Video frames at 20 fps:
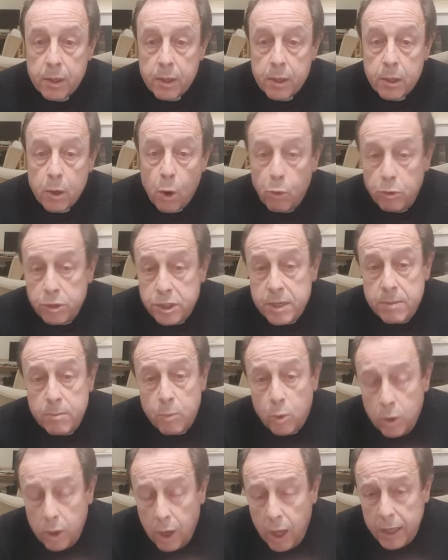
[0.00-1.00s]
Or is it
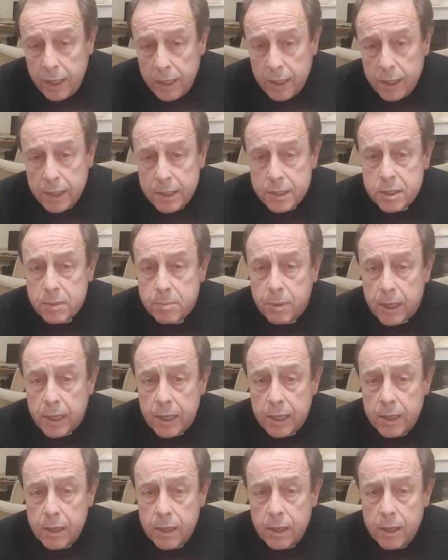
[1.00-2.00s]
more likely to
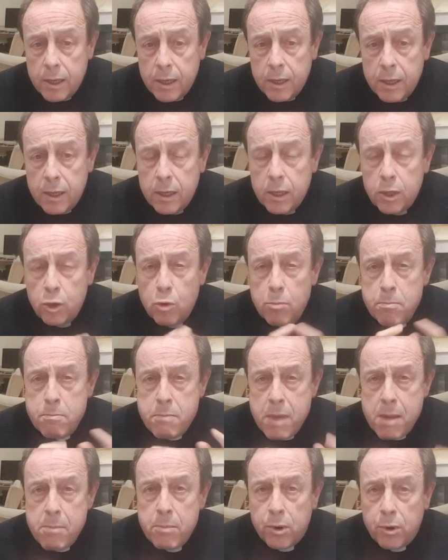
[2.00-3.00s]
be your
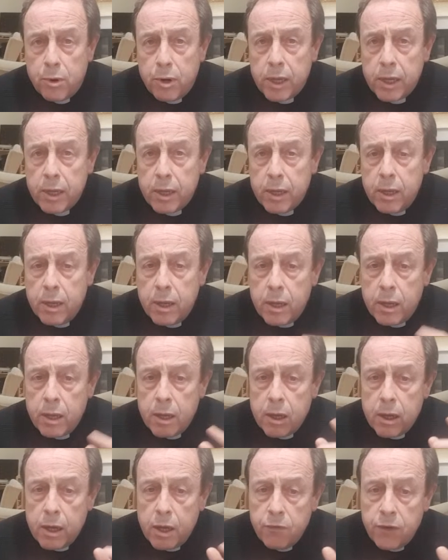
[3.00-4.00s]
memory
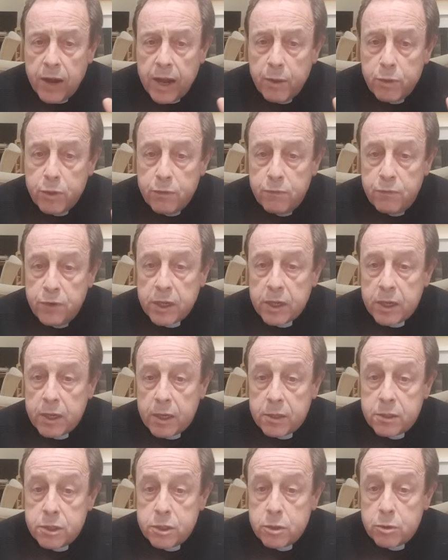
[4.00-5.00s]
of how the vicar
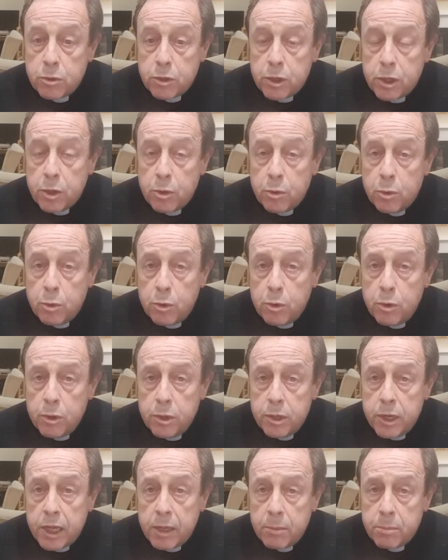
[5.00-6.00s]
took your
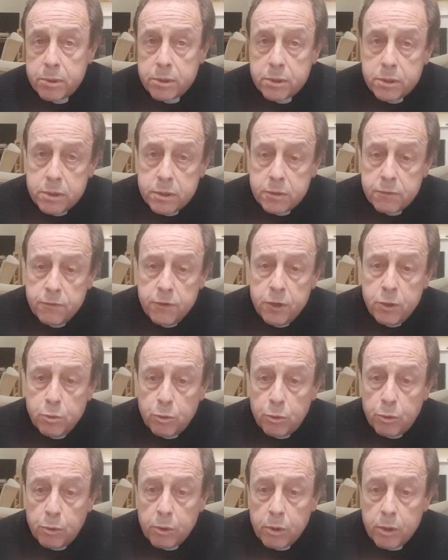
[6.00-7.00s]
neighbour's
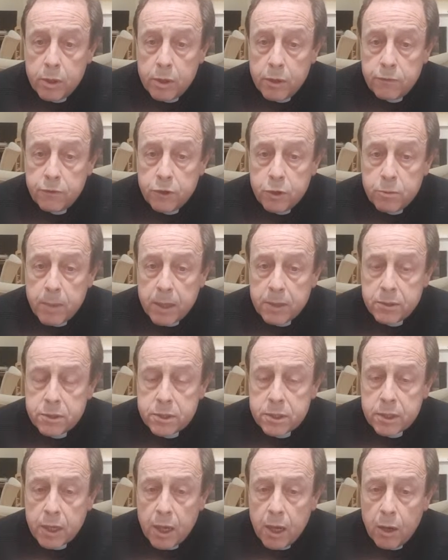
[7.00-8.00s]
funeral a few months
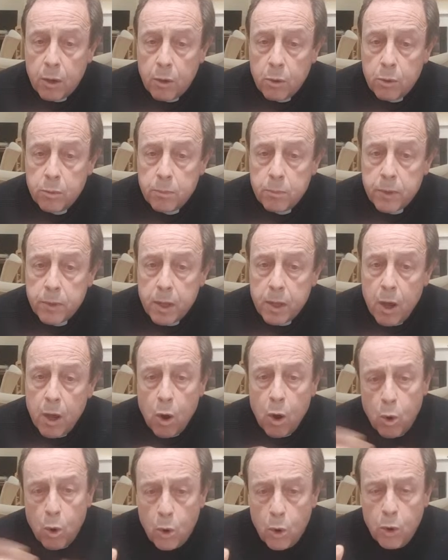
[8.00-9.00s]
ago?
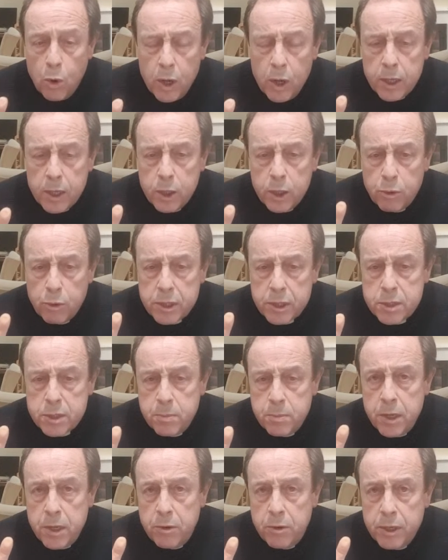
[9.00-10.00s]
Or your
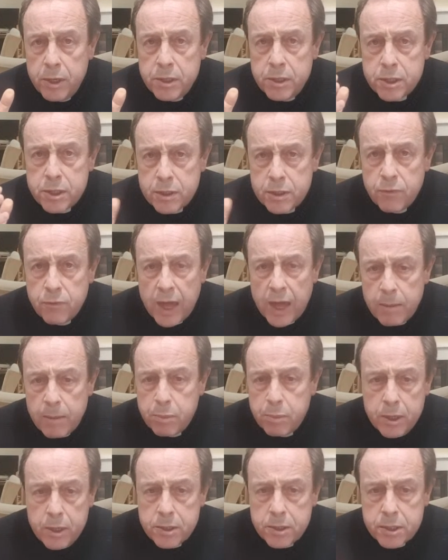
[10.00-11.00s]
experience of that
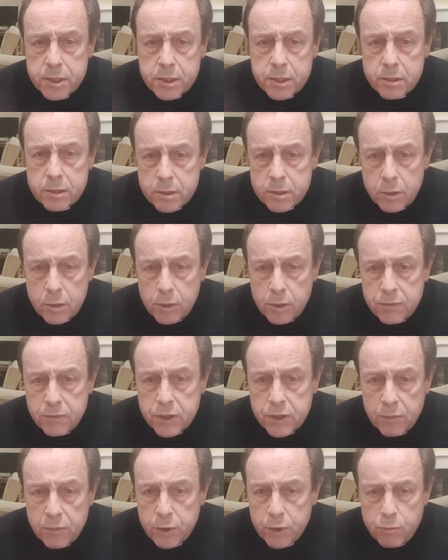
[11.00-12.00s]
person who lives
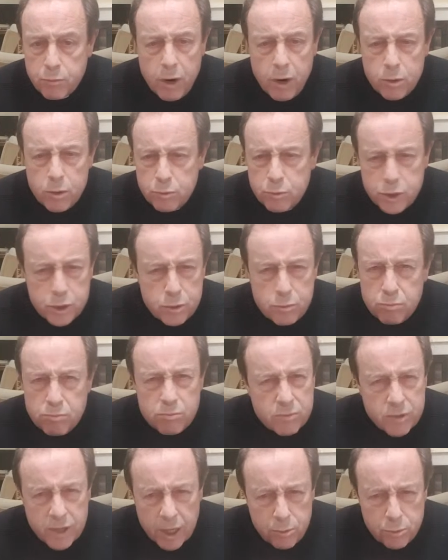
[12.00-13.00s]
over the road who
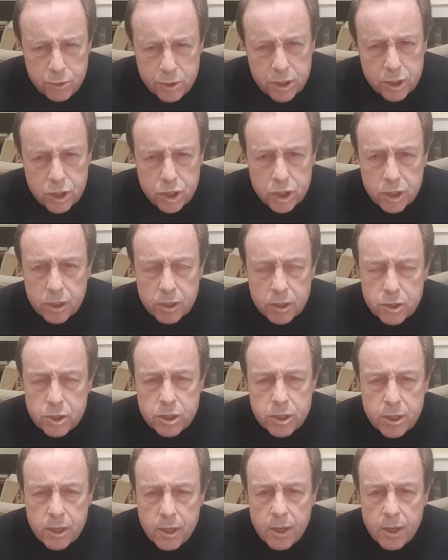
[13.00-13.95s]
goes to church